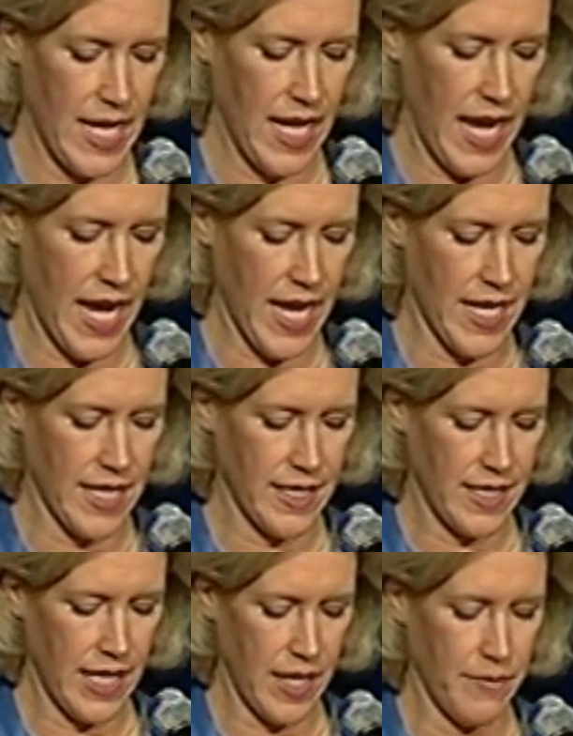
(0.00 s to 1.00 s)

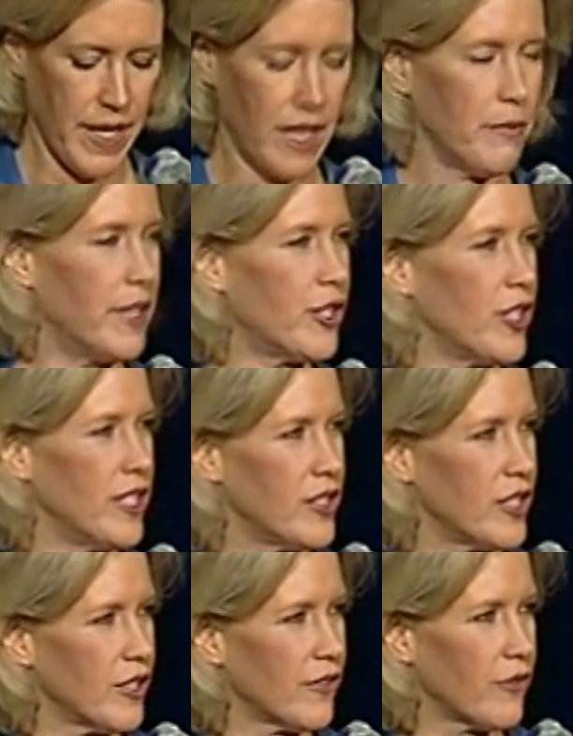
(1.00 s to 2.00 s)
And it made it much
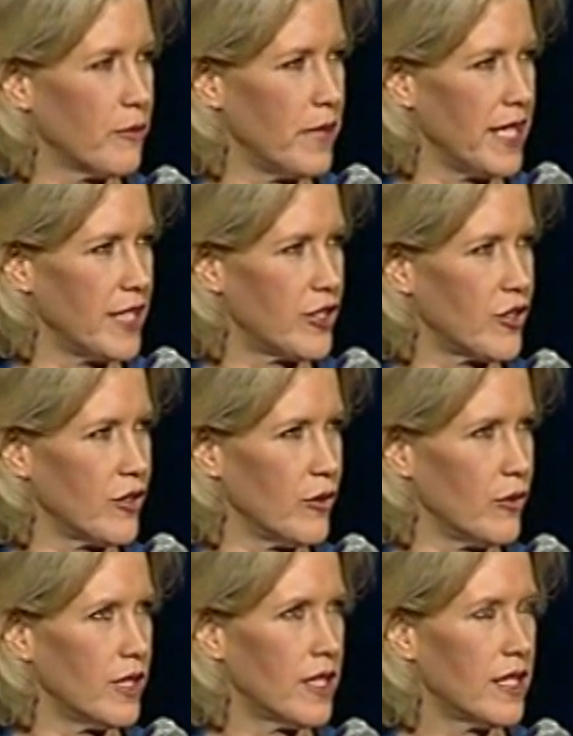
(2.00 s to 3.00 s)
easier for me to